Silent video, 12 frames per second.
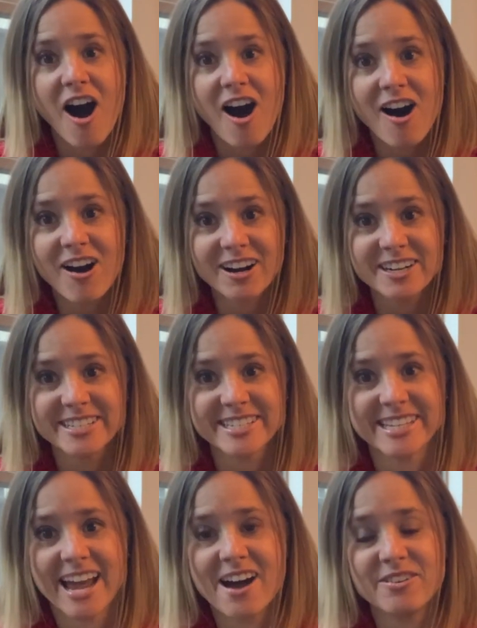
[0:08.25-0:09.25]
R
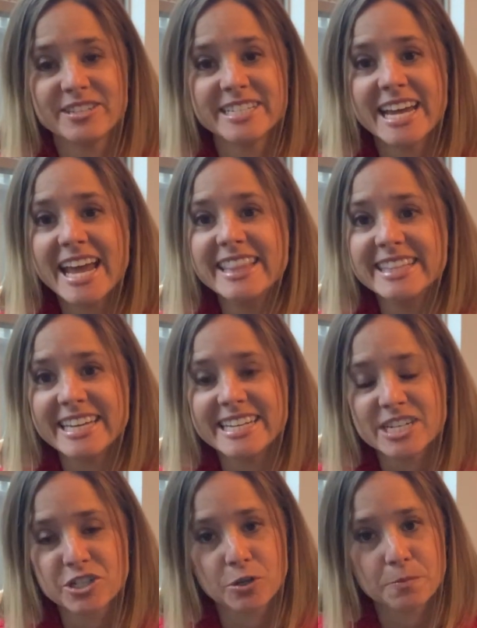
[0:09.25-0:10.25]
sound in the
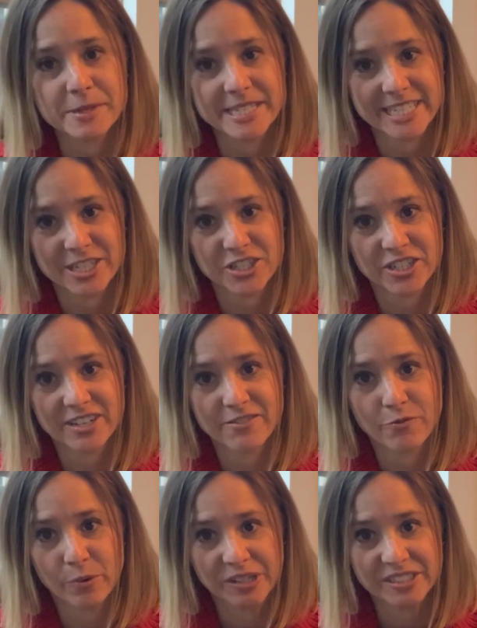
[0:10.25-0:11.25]
initial position
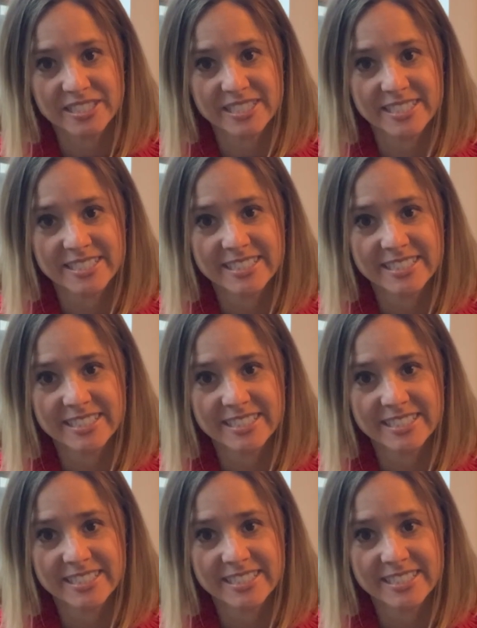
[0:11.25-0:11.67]
of words.